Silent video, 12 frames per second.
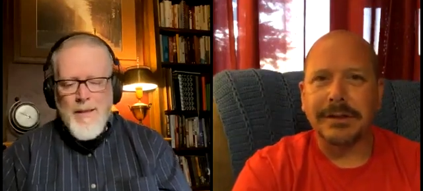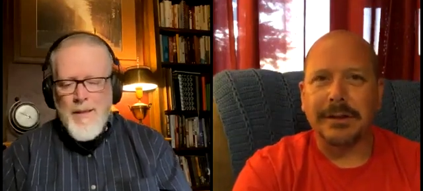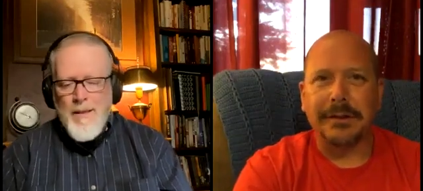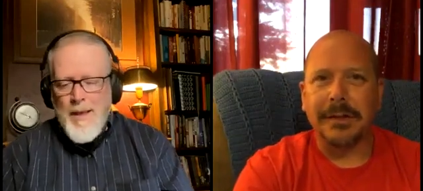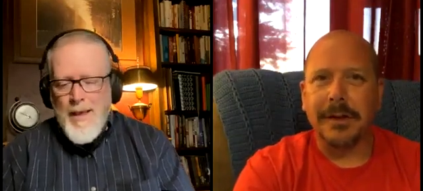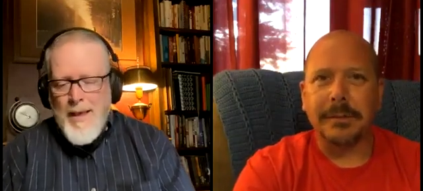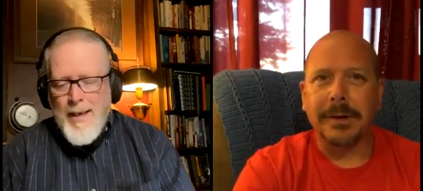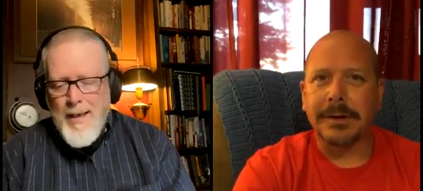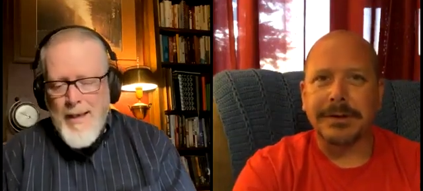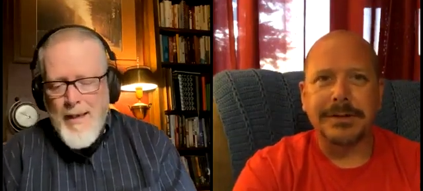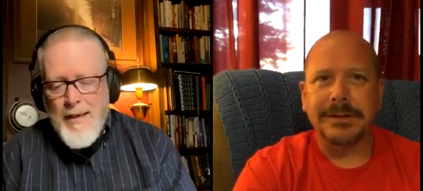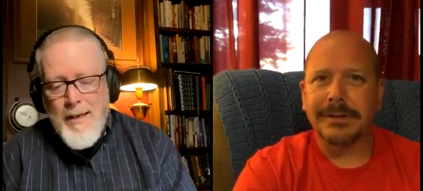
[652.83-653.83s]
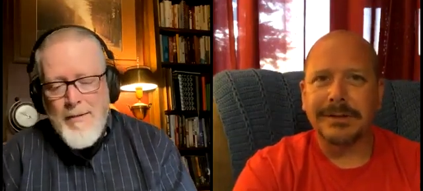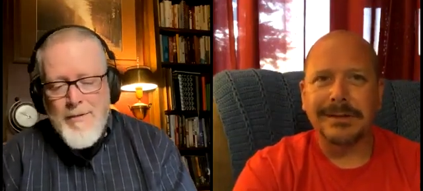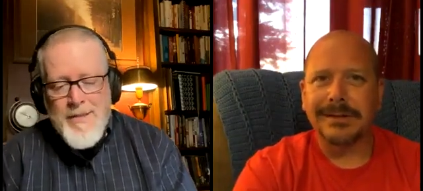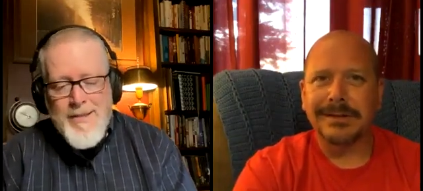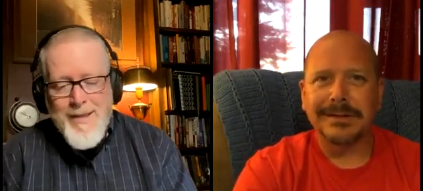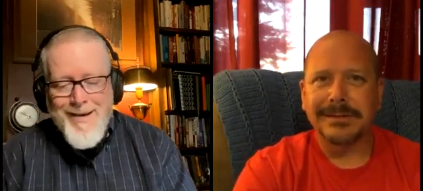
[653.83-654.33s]
Speaker 1: all that much.
Speaker 2: And he
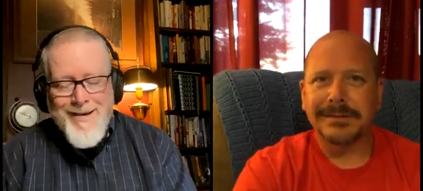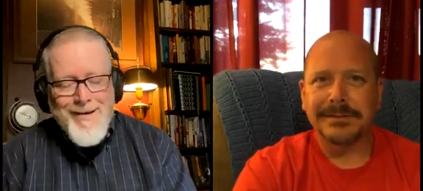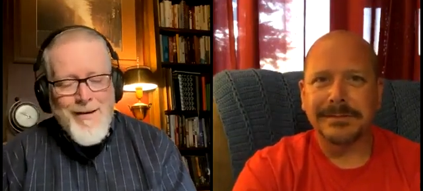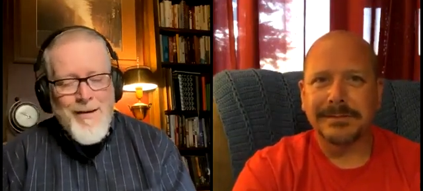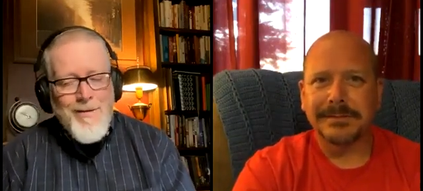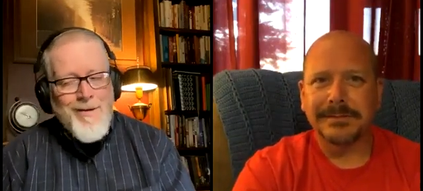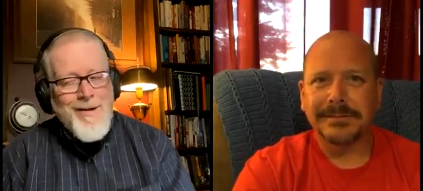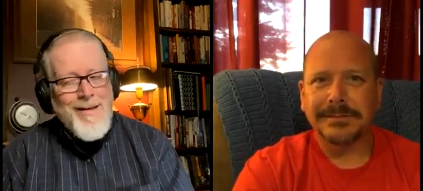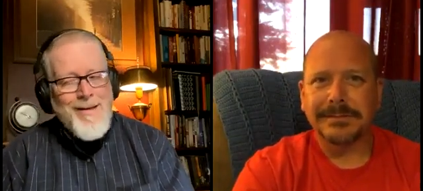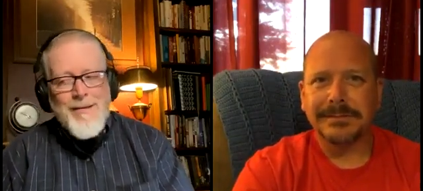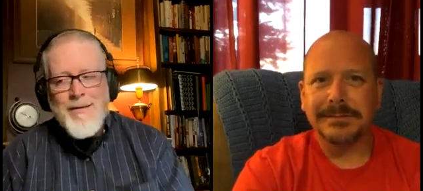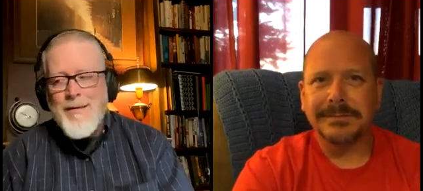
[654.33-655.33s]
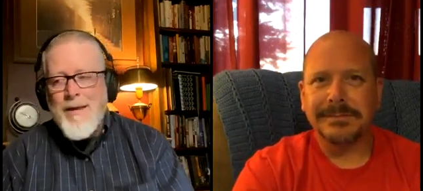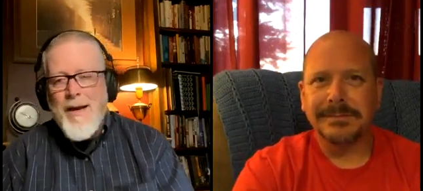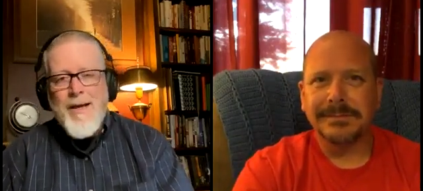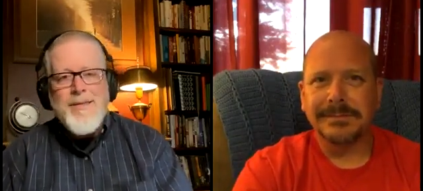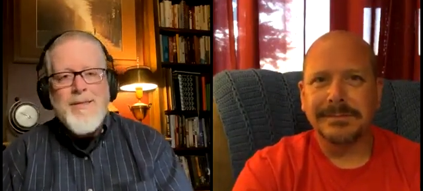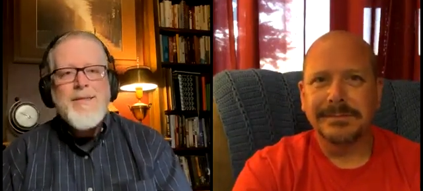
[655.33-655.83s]
would say, you know what,
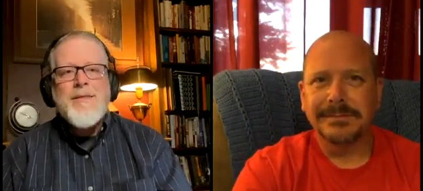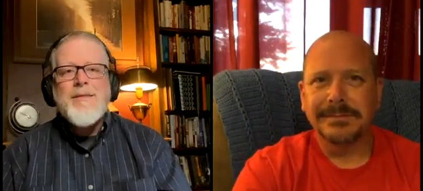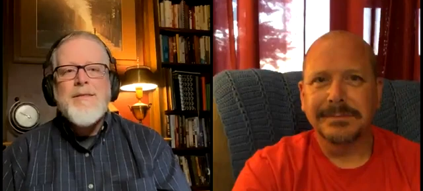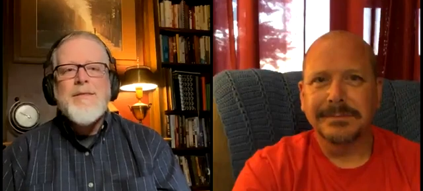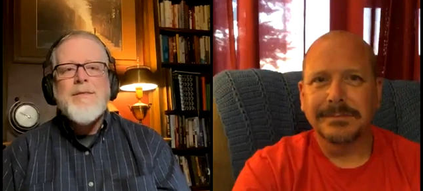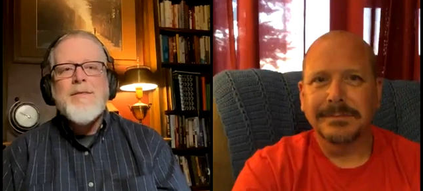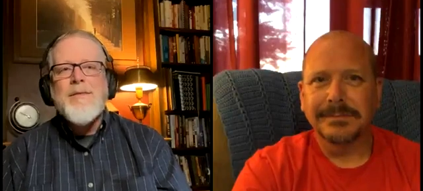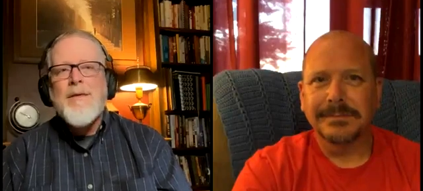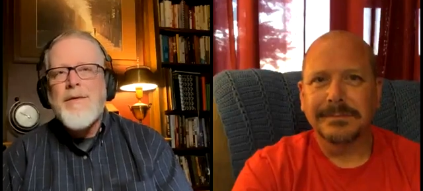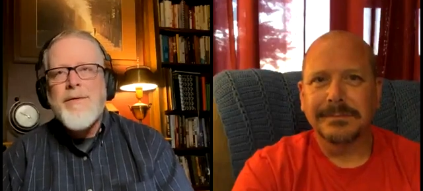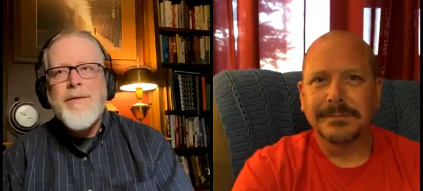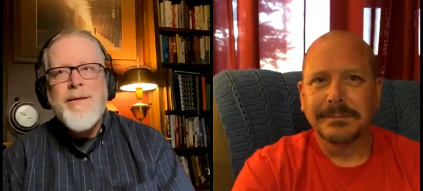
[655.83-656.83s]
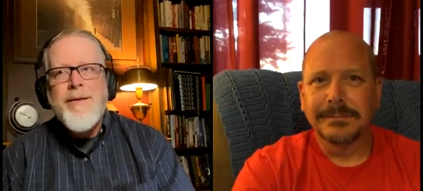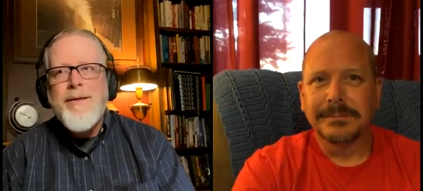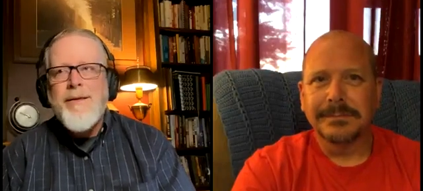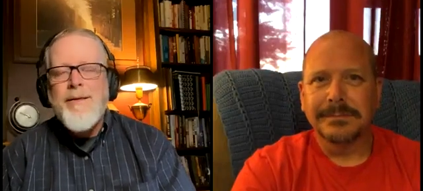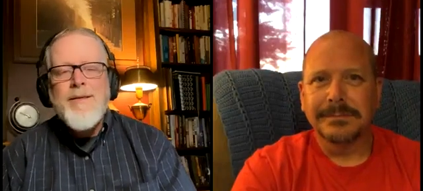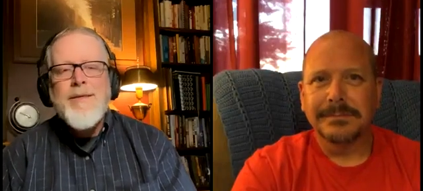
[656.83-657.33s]
guys, this is uh,
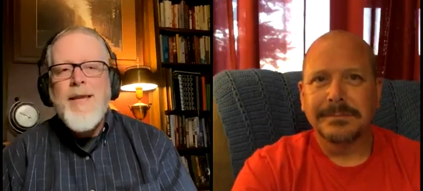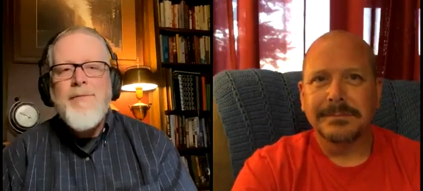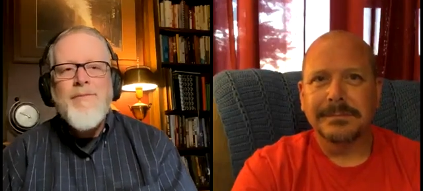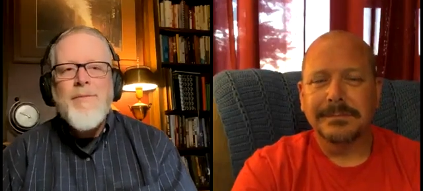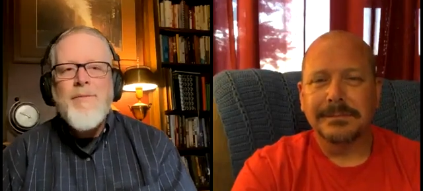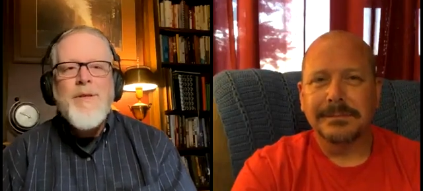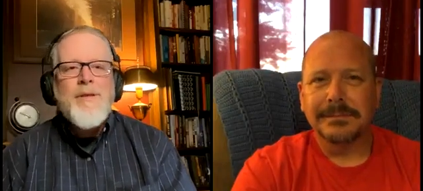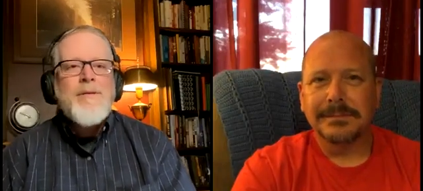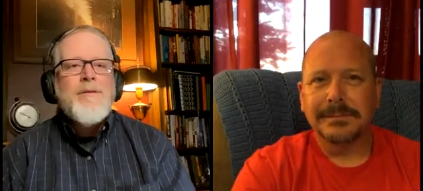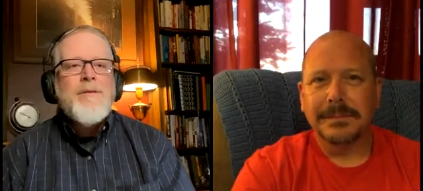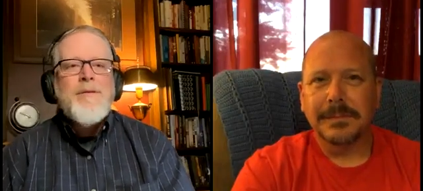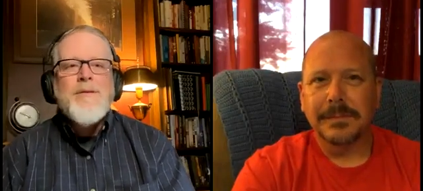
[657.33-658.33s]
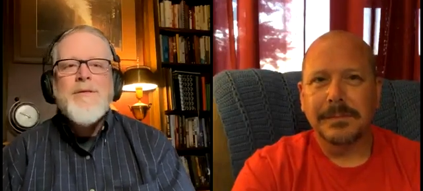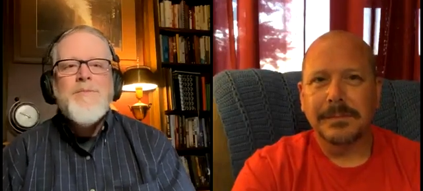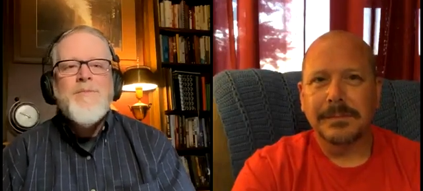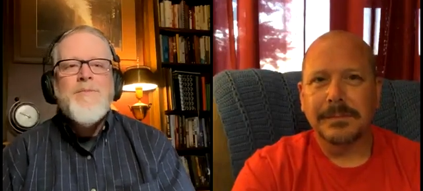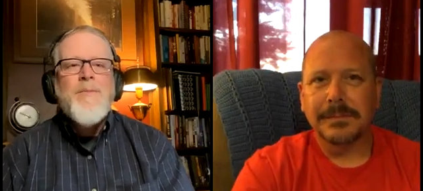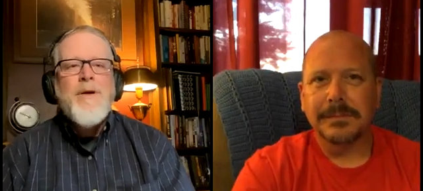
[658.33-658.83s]
this came from the the
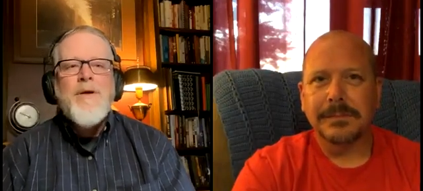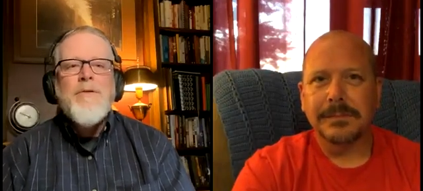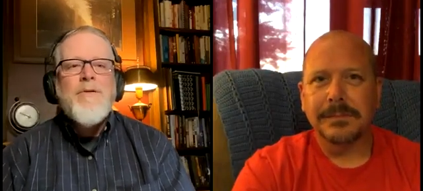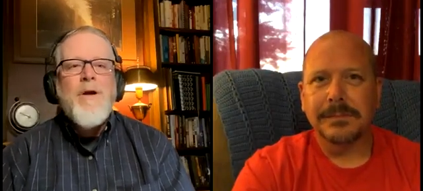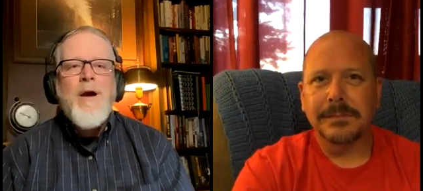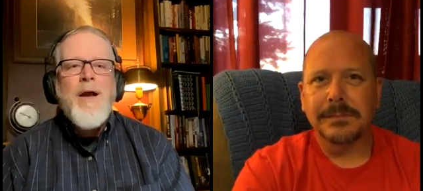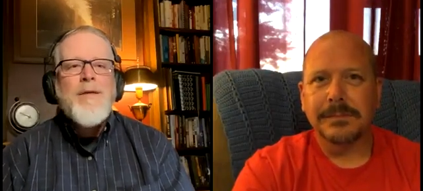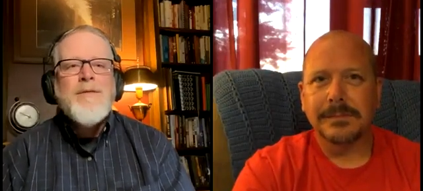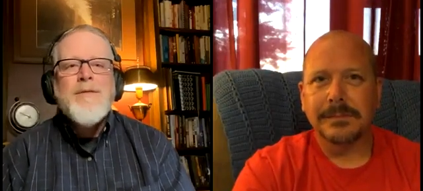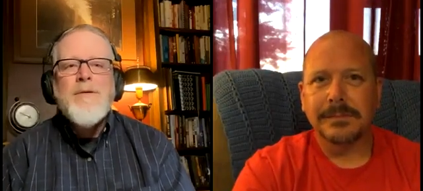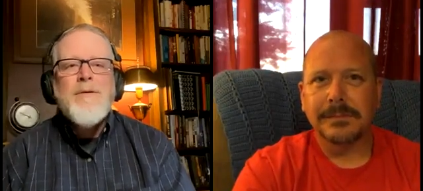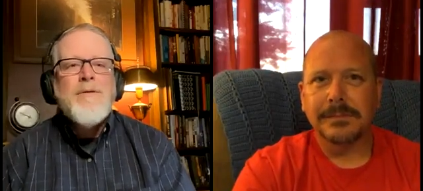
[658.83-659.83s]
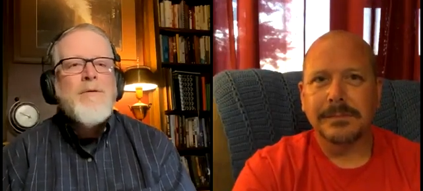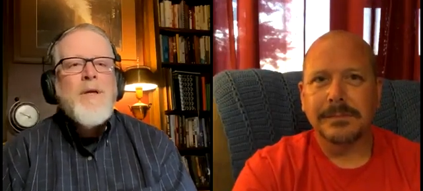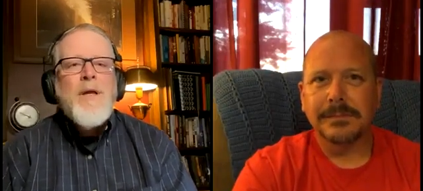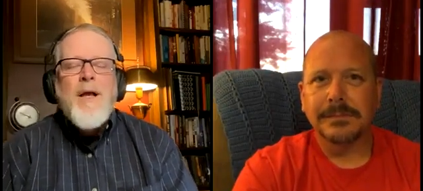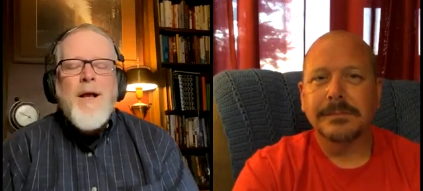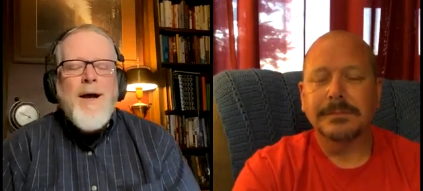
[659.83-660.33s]
spirit of Christ. So
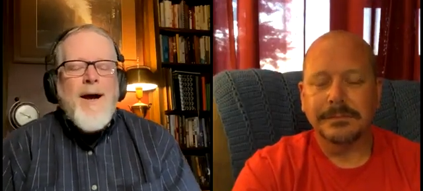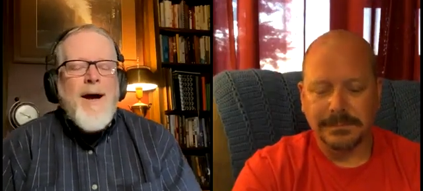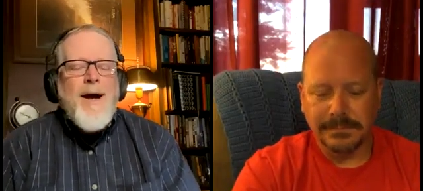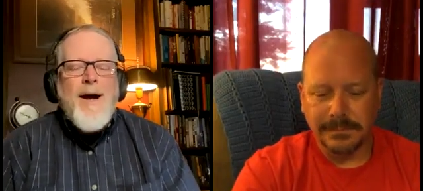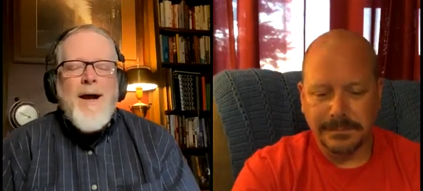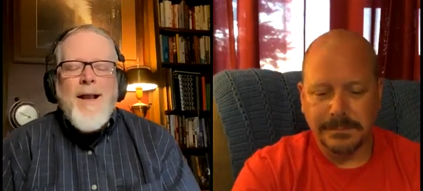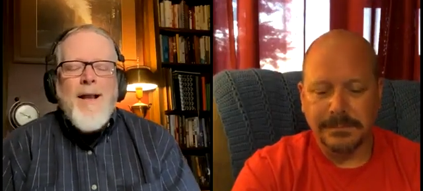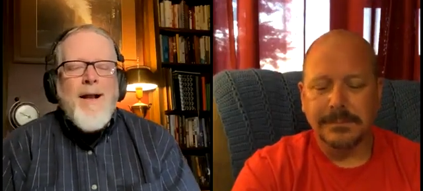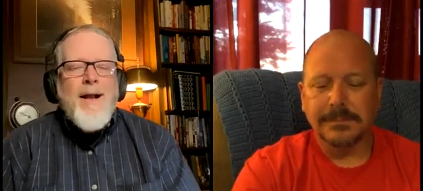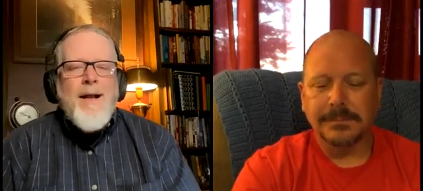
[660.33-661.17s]
I